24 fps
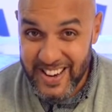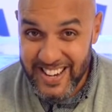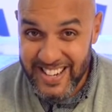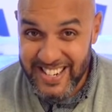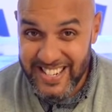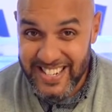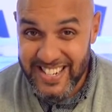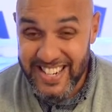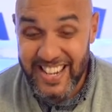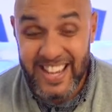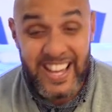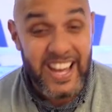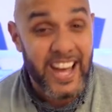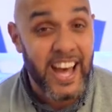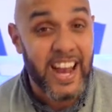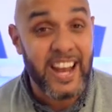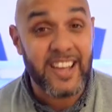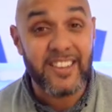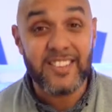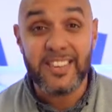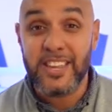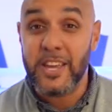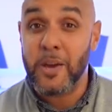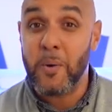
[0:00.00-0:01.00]
much,
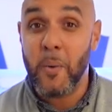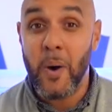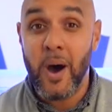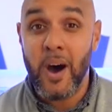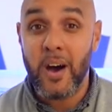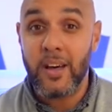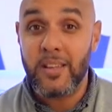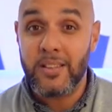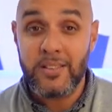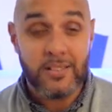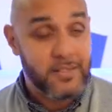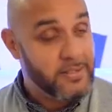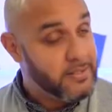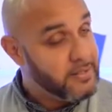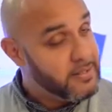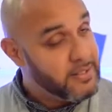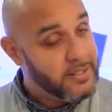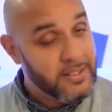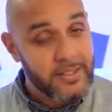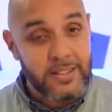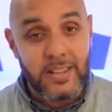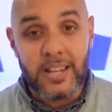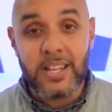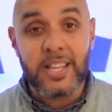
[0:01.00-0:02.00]
and I'll see you all
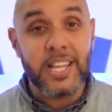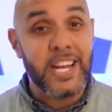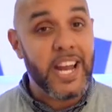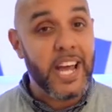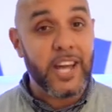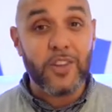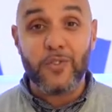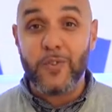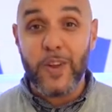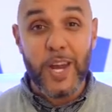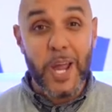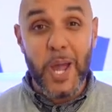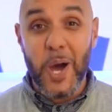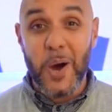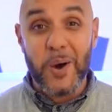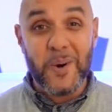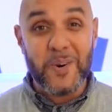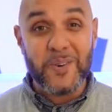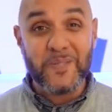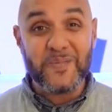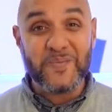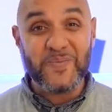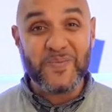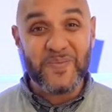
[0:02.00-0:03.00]
in the next
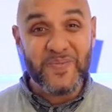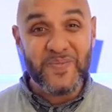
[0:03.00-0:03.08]
video.